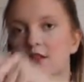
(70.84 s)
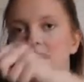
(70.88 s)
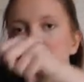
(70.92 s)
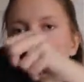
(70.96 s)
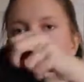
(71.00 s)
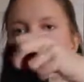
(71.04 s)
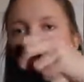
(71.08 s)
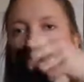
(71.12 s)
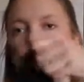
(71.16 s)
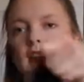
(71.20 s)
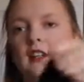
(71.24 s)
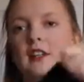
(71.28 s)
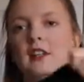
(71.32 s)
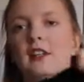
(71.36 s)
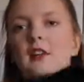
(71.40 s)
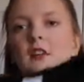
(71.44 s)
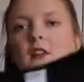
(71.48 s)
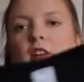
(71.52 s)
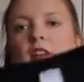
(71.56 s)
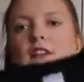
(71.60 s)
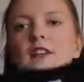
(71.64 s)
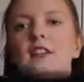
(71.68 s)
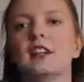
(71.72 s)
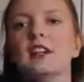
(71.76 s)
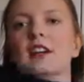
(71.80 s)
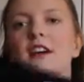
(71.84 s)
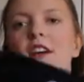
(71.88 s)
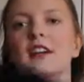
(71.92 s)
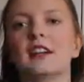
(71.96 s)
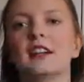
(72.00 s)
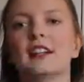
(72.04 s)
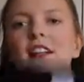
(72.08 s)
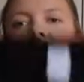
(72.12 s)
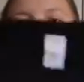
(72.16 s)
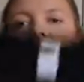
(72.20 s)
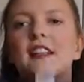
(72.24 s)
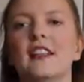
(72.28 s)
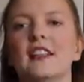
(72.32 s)
So it looks
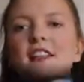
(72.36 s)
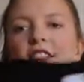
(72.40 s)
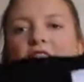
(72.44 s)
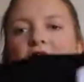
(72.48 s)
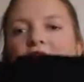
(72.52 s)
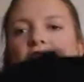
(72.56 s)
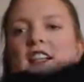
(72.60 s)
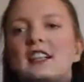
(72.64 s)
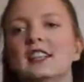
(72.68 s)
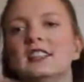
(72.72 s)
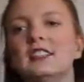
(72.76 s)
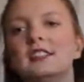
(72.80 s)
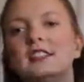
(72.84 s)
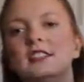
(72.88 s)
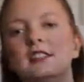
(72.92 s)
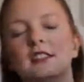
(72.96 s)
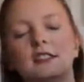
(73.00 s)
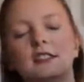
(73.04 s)
like this.